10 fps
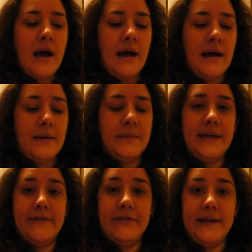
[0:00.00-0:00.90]

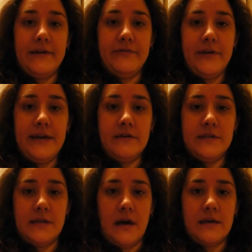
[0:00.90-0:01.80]
Now for the
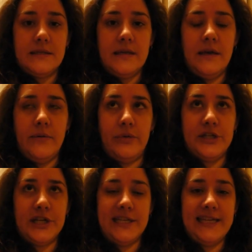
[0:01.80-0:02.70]
Alfredo sauce,
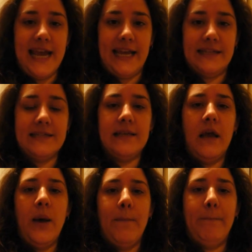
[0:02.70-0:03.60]
which contains
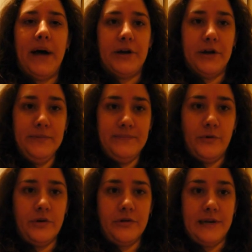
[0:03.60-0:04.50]
butter
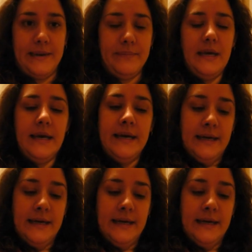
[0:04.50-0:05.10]
or cream,